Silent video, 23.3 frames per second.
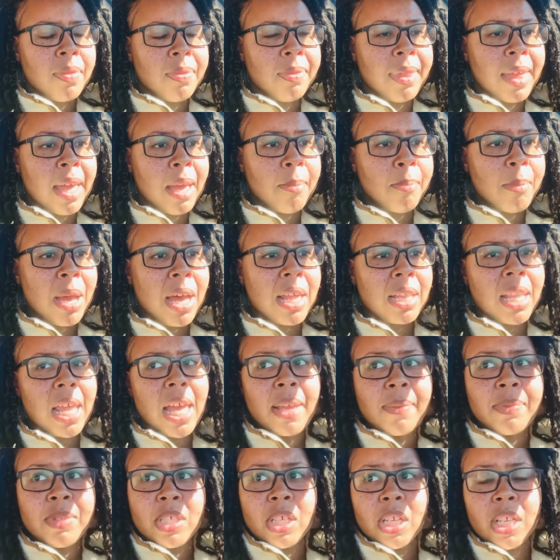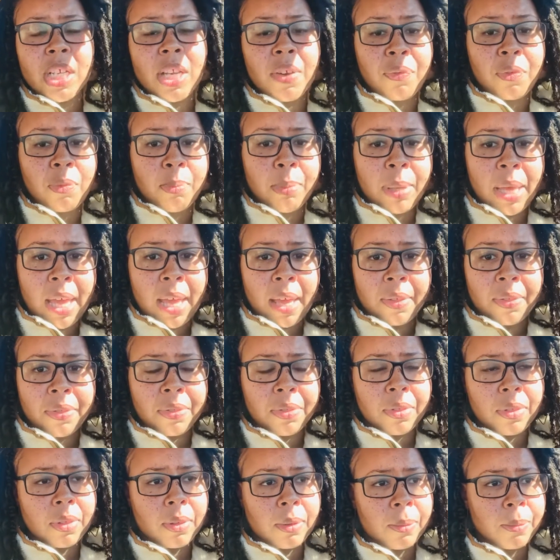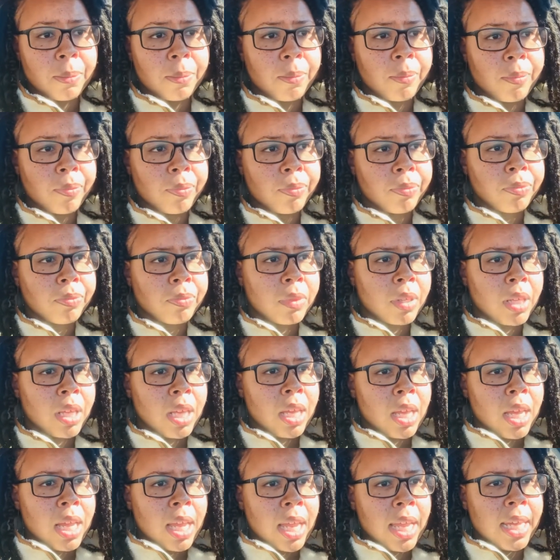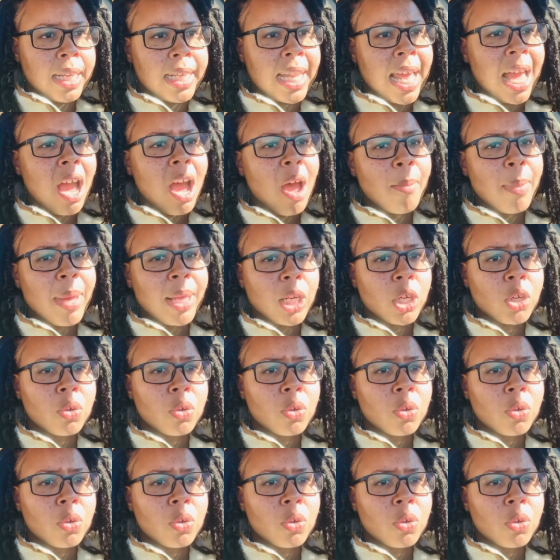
that my life took a different path. And now I'm at a